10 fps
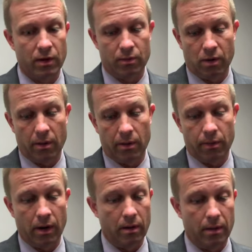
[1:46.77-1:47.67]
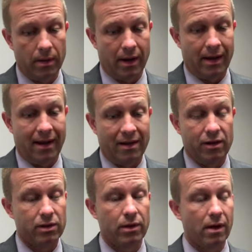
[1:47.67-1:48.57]
probably, I didn't
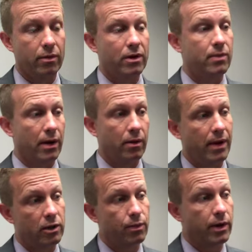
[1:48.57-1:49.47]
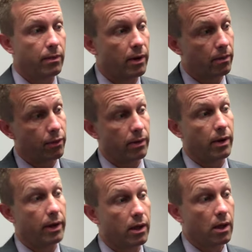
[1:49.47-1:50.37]
see the number is, but I bet it's
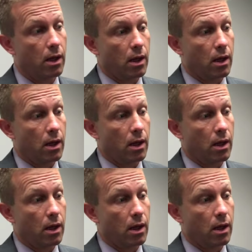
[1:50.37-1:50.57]
pretty big.